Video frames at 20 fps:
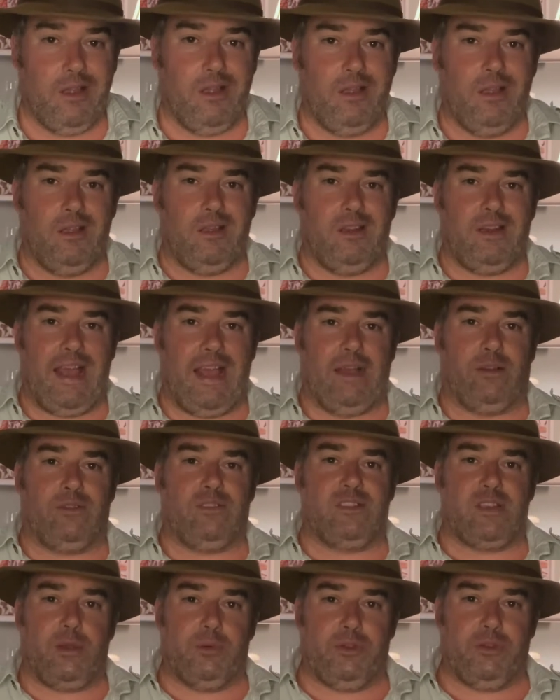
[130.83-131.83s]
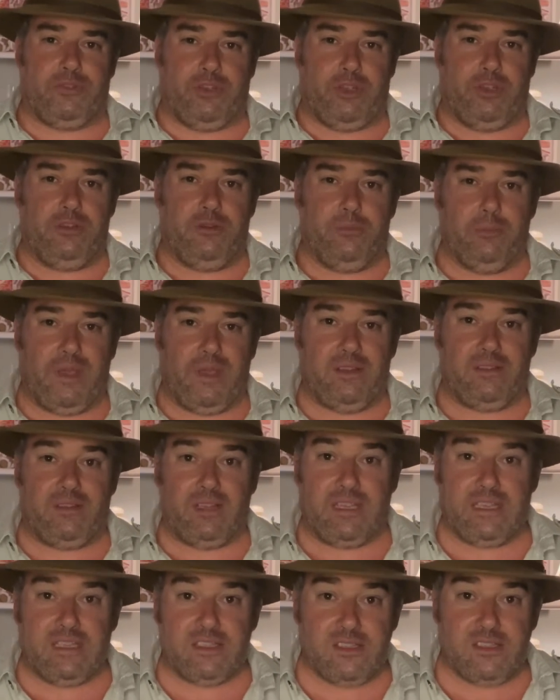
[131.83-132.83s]
Now, some of you may think
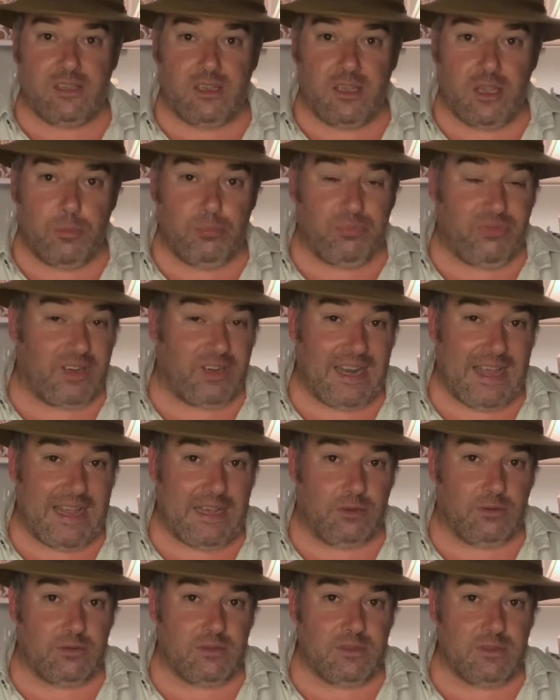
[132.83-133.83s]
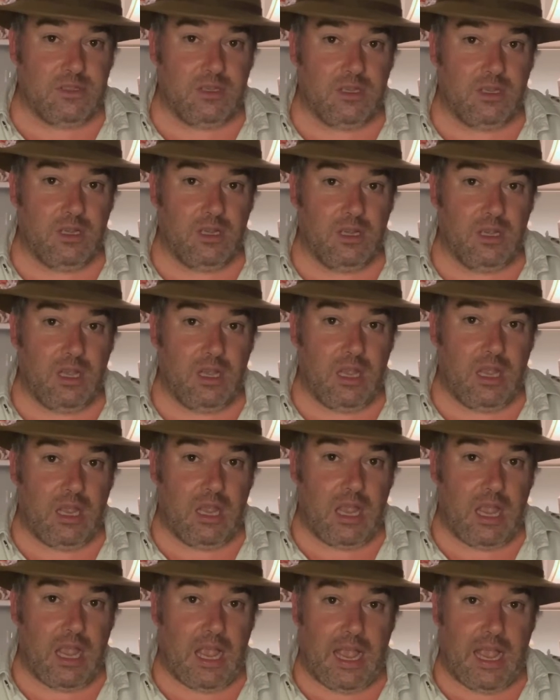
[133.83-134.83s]
it's pronounced
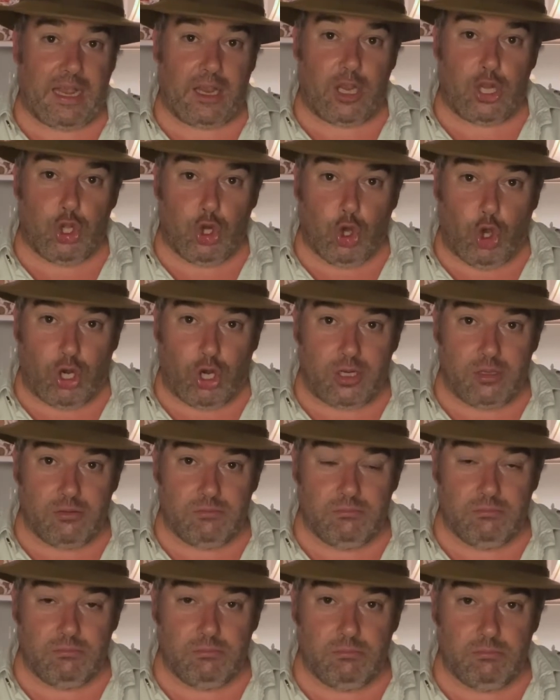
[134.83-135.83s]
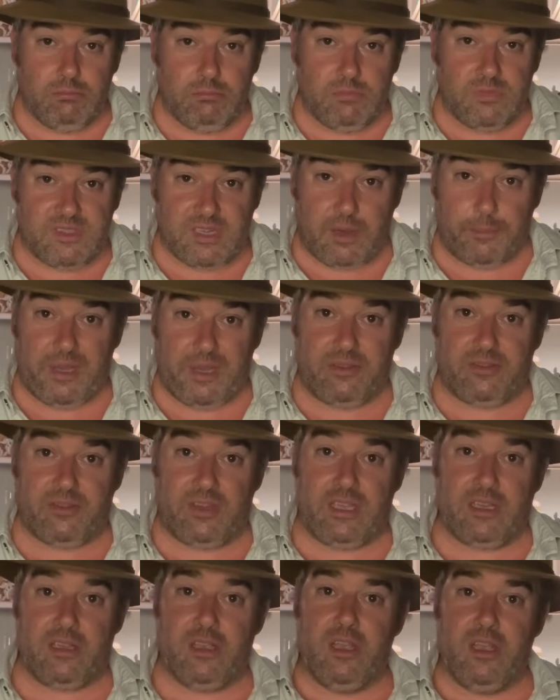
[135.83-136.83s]
anCnoc. Some may
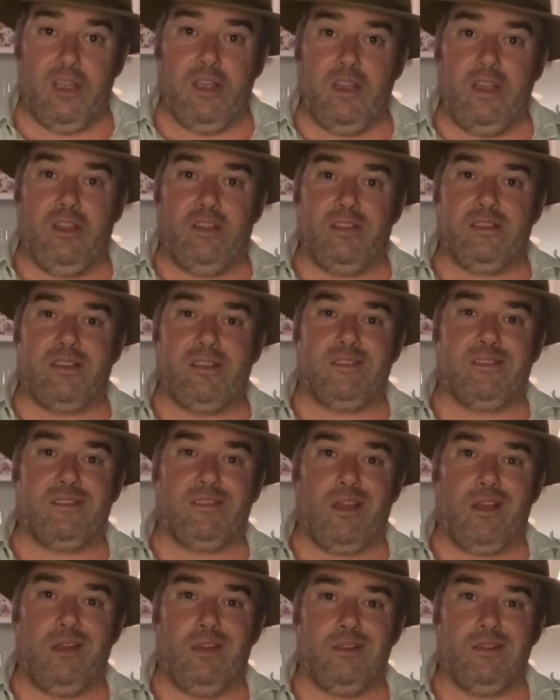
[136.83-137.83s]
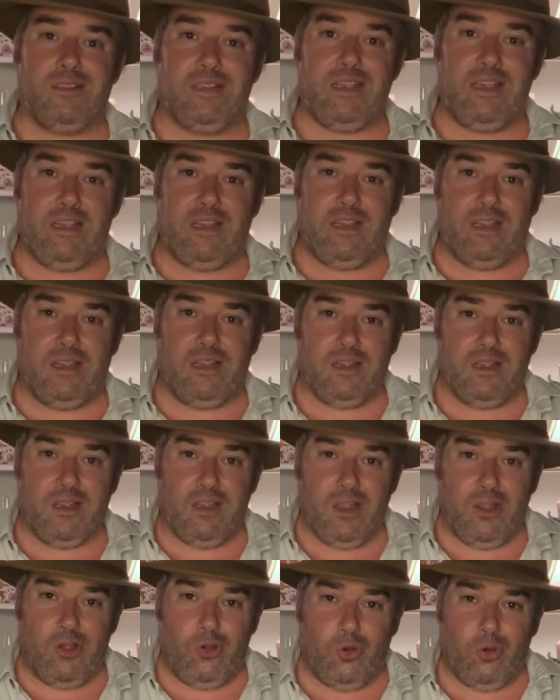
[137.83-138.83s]
think there's a silent C
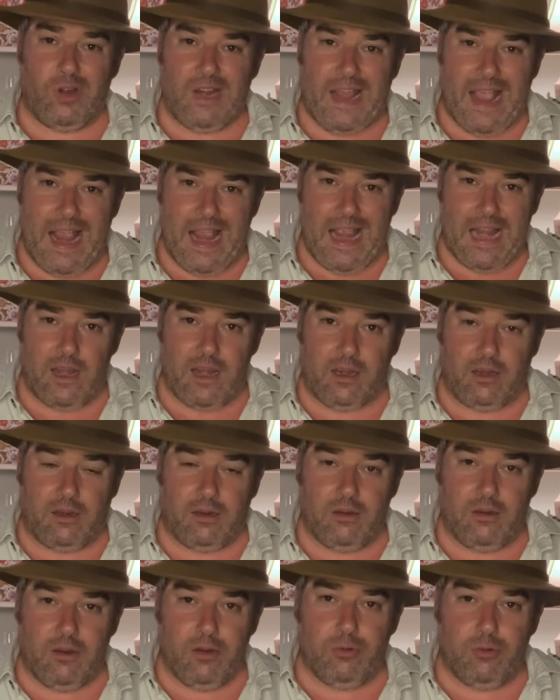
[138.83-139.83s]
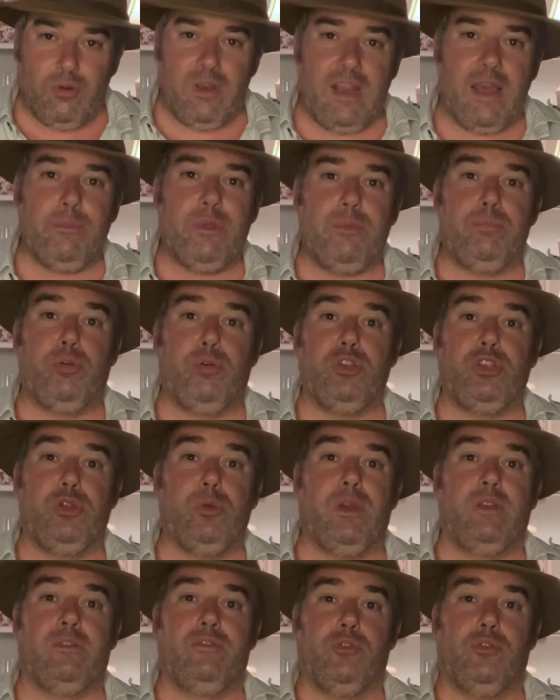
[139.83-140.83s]
or an N. Well, let me put you out
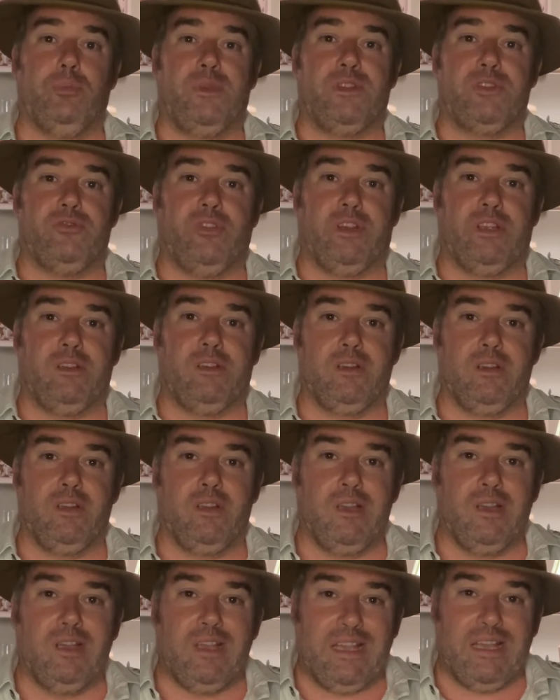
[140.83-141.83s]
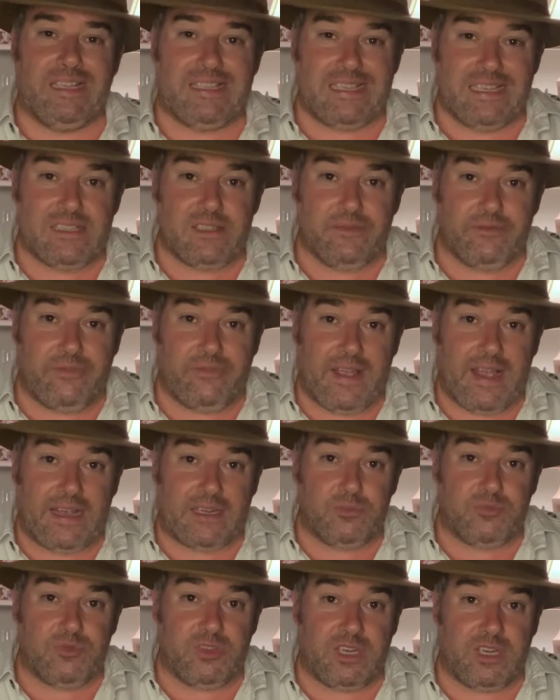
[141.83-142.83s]
of your misery. It is in fact
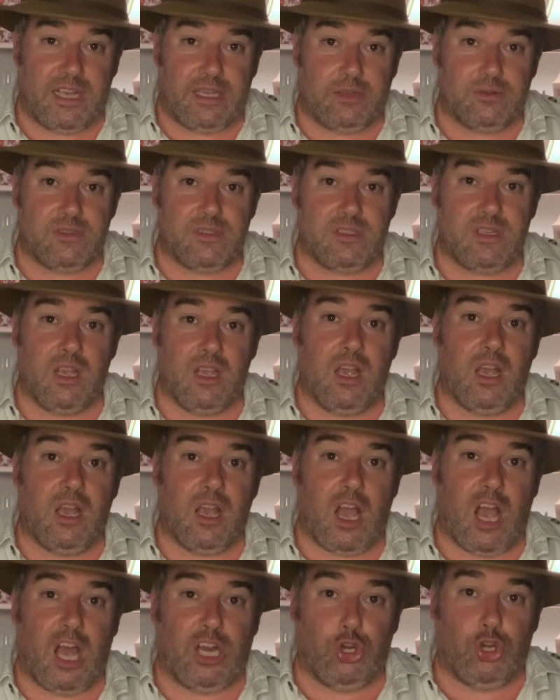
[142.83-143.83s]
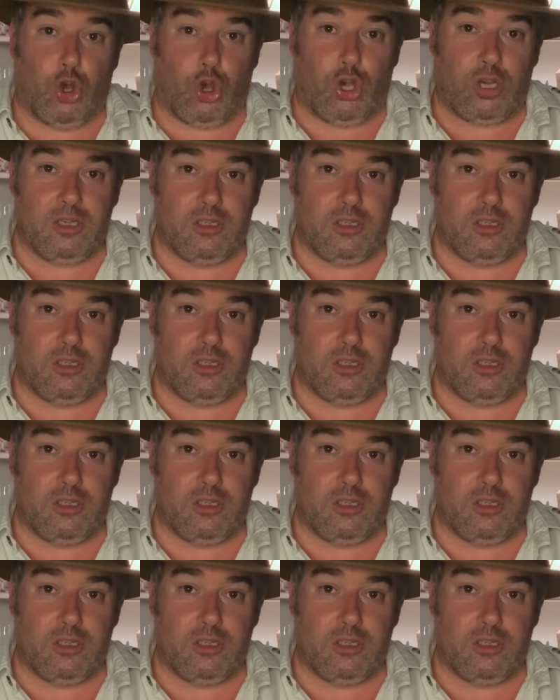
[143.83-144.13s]
pronounced anCnoc.